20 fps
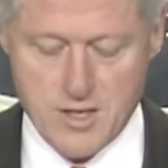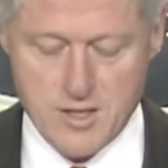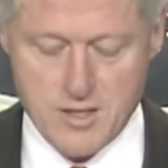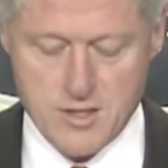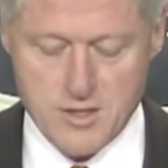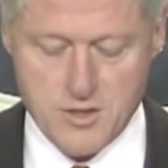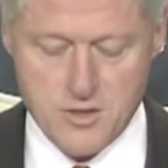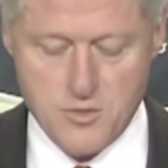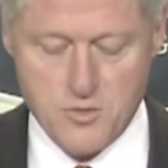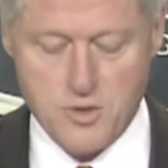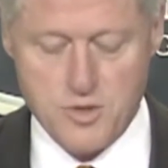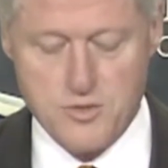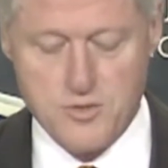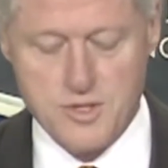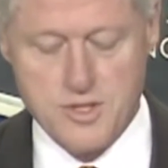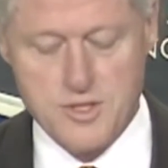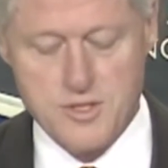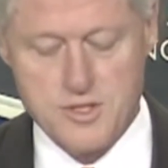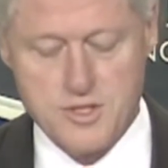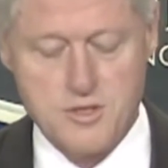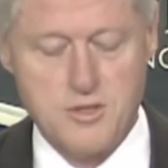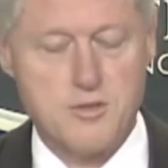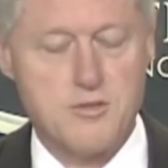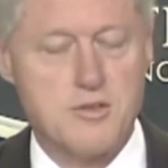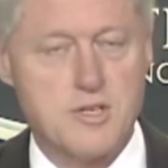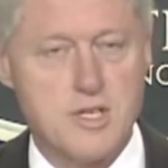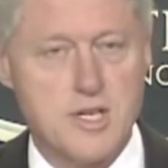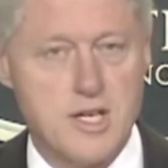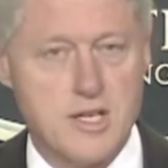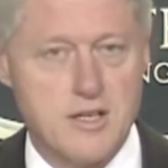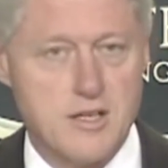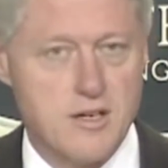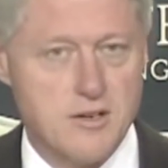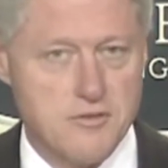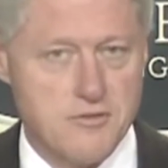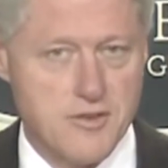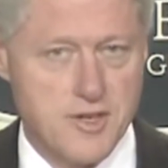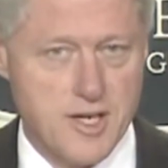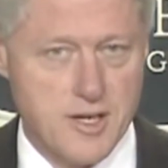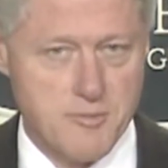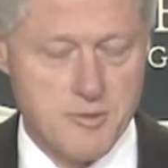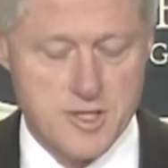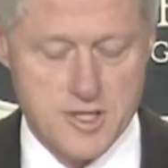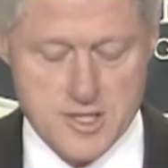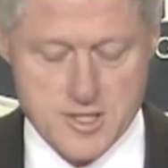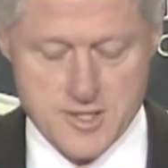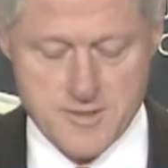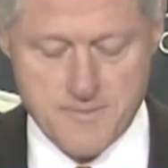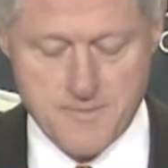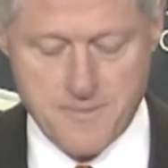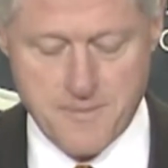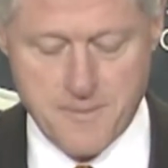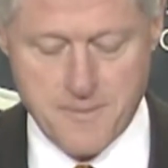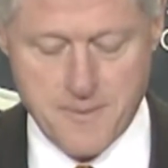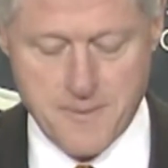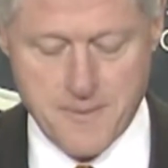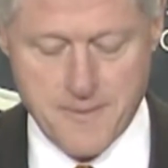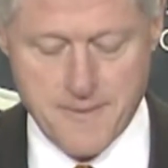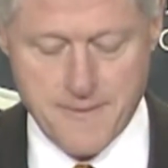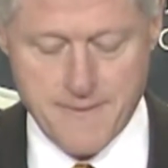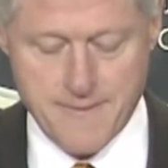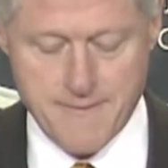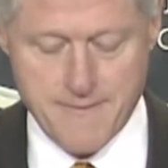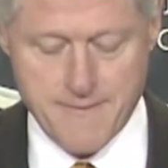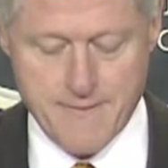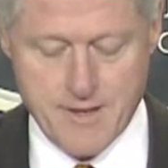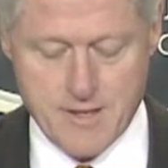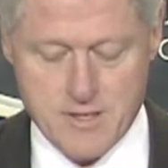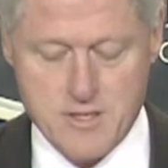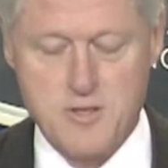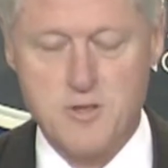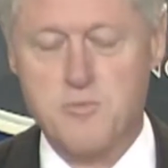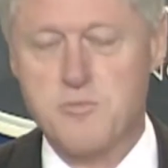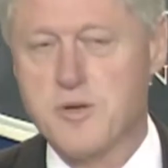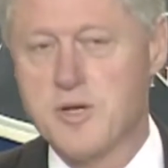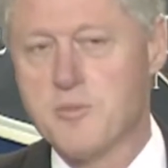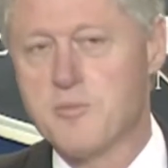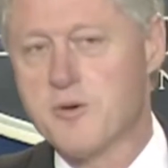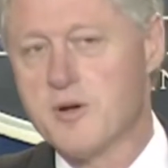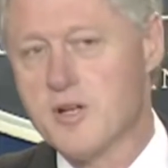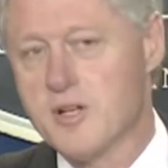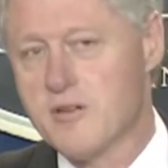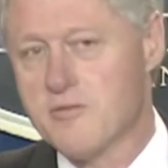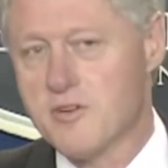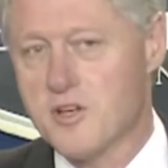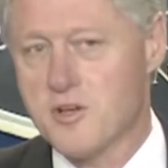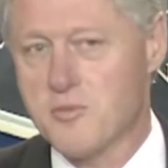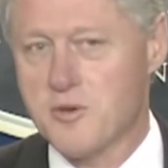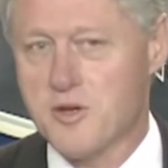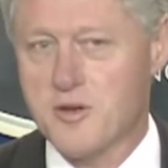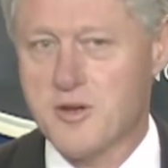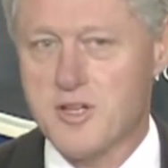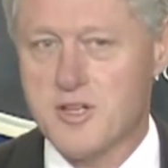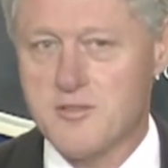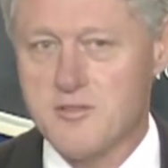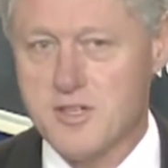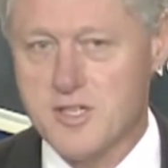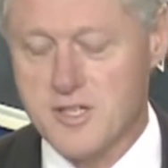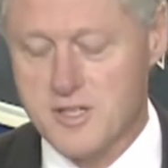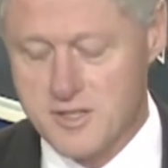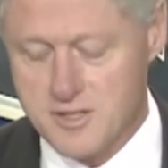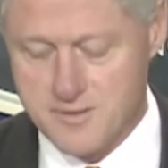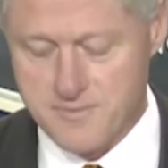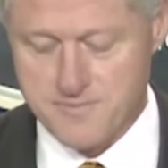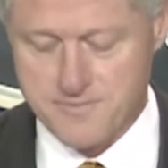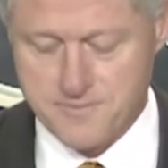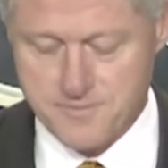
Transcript: to the wounded children and their families, to the people of the community of Littleton,